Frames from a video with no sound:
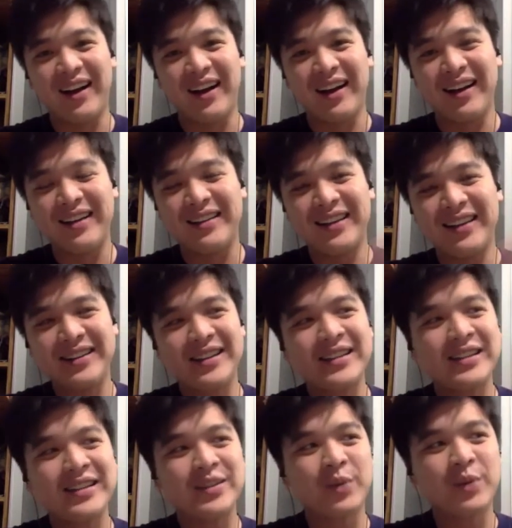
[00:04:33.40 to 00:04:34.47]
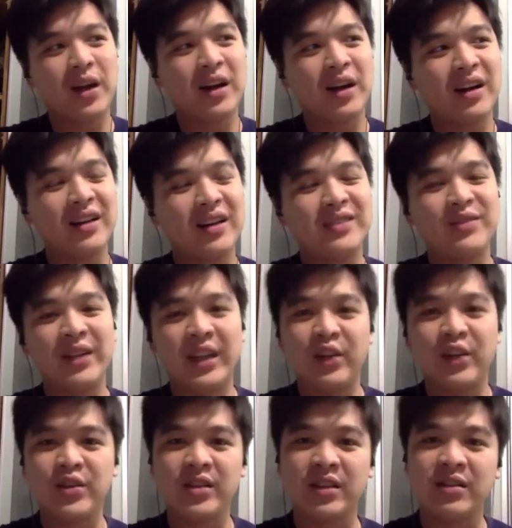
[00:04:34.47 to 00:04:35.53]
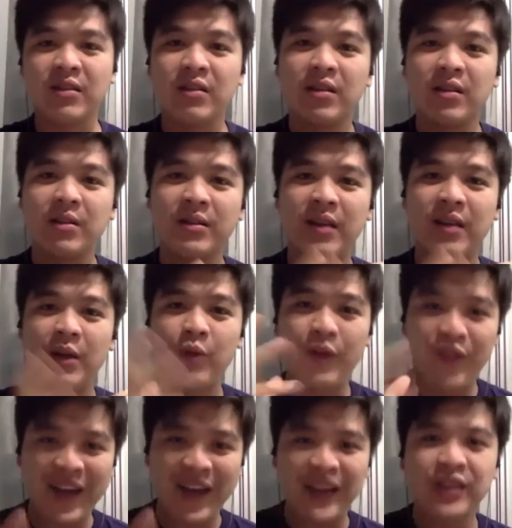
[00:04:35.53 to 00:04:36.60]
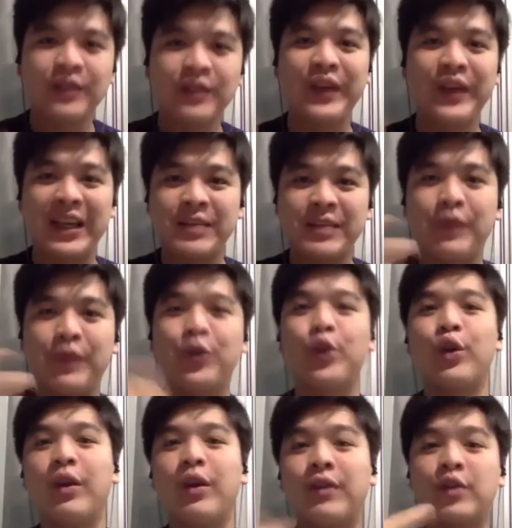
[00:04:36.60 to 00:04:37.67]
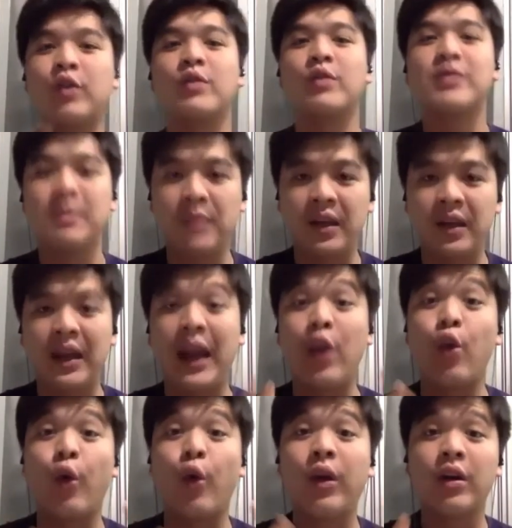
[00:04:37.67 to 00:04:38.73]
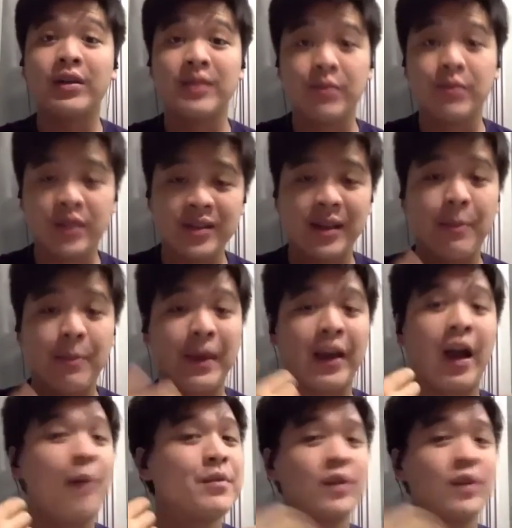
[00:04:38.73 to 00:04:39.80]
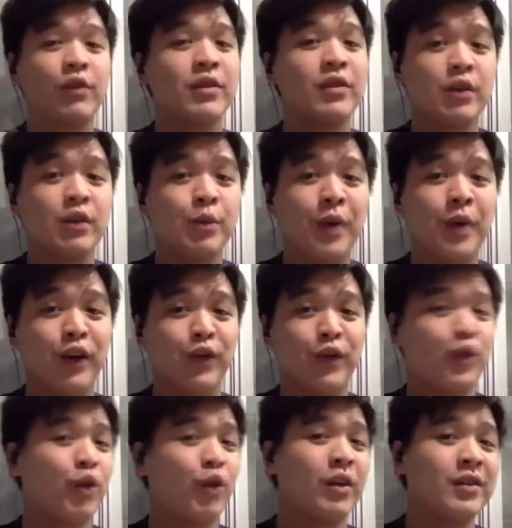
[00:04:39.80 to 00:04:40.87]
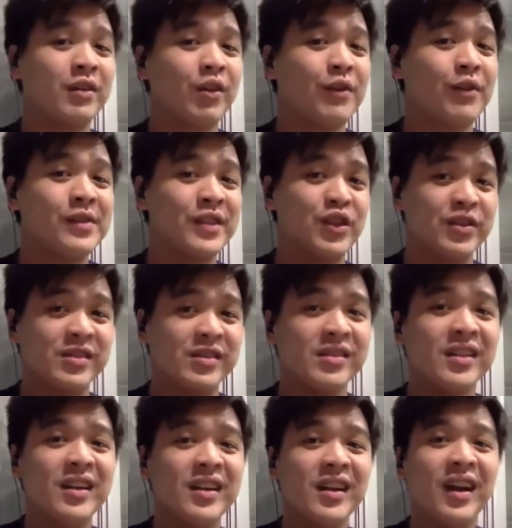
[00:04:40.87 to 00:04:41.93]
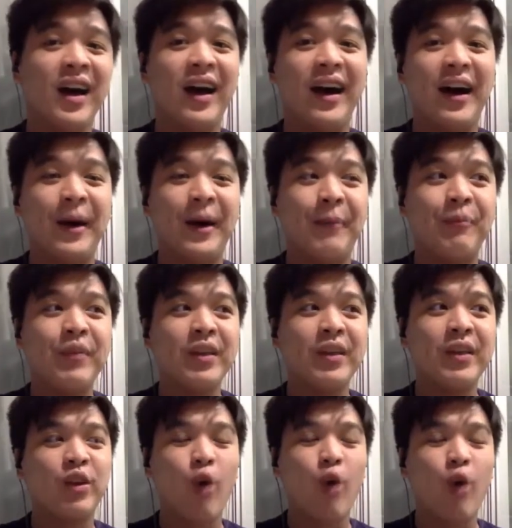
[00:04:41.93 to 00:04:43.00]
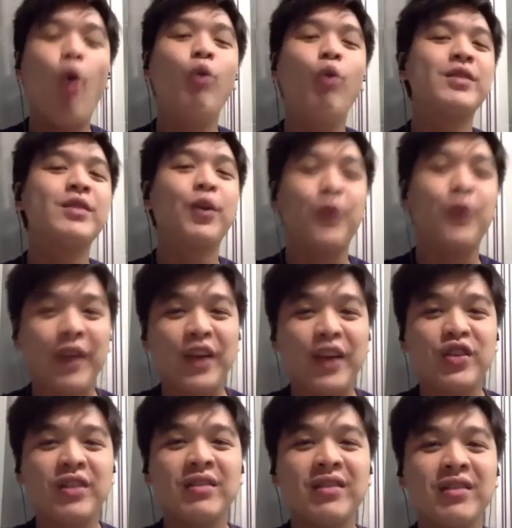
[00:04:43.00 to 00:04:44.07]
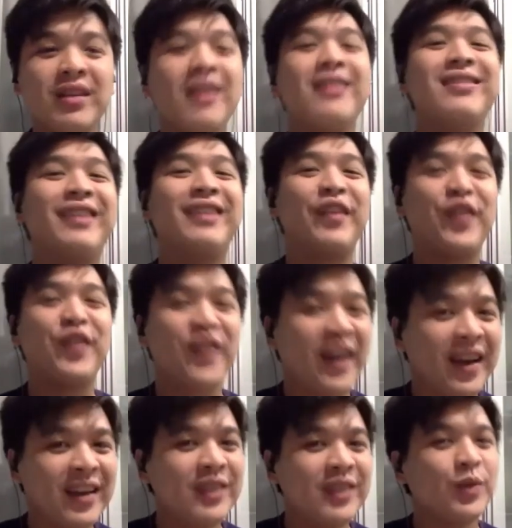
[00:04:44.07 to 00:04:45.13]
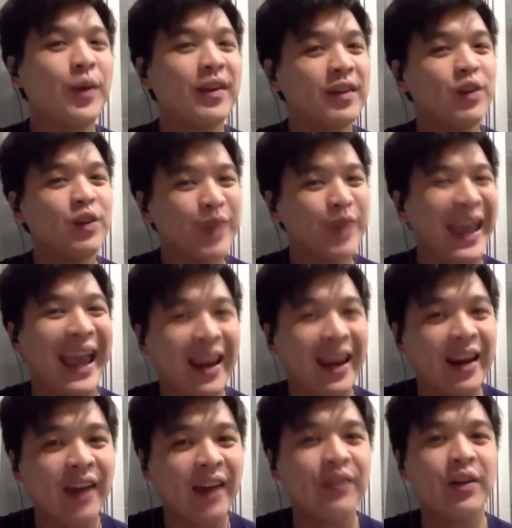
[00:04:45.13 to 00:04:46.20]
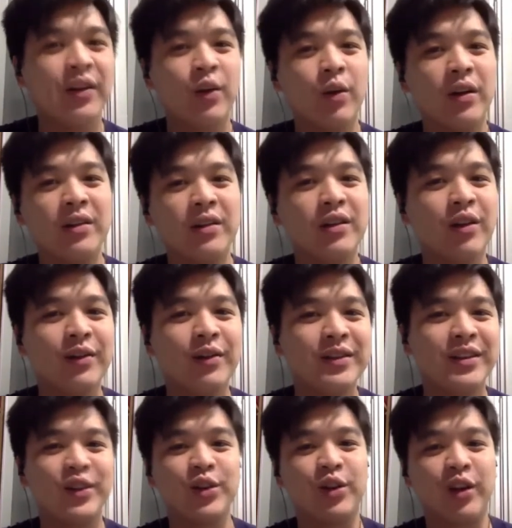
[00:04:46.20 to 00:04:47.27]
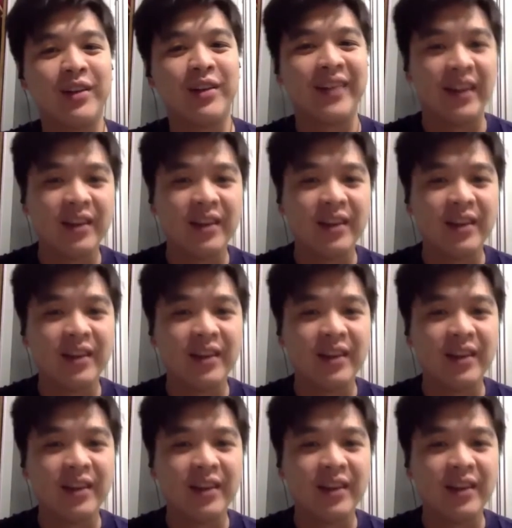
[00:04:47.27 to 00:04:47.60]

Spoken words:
this is where it's really interesting. So the reflection phase before you even talk to somebody and knowing your assumptions then becomes a critical part of quality conversations. Your own self-reflection defines whether you can have a quality conversation or not then.